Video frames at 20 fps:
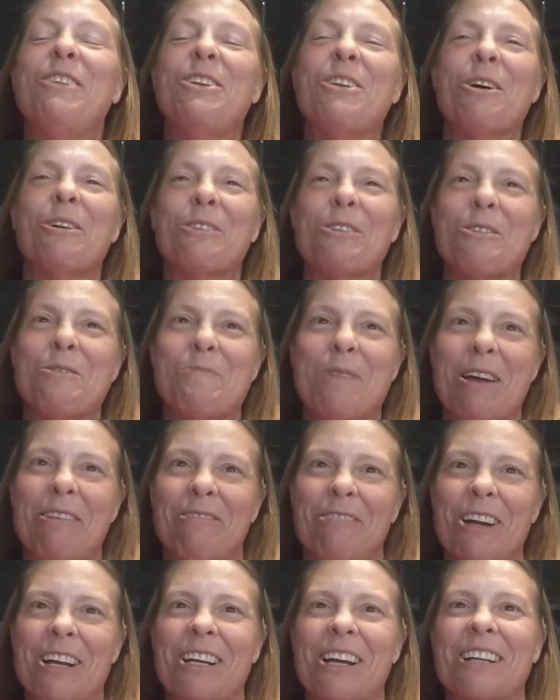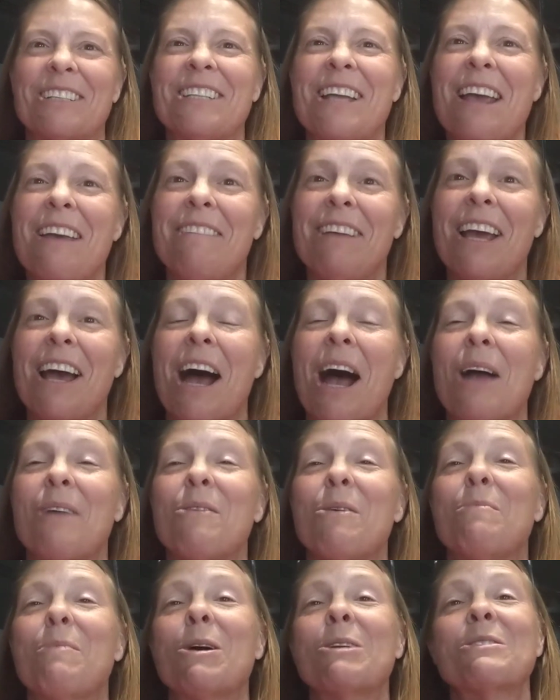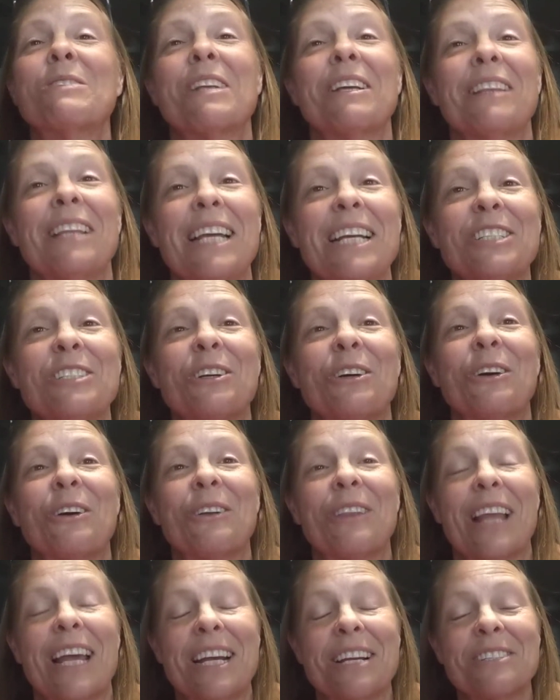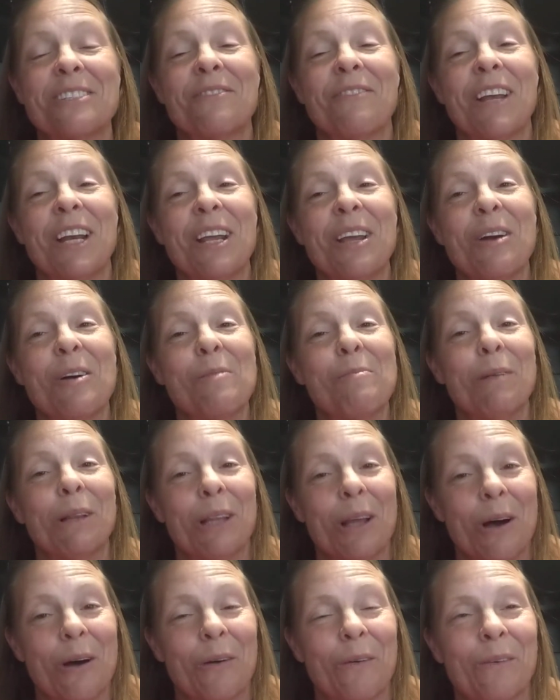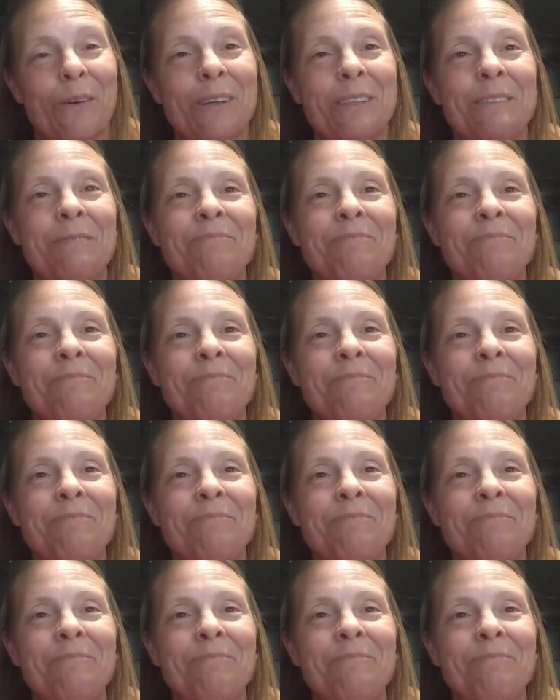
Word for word: if you don't know my friend Octavia, I will post a link to her latest video below.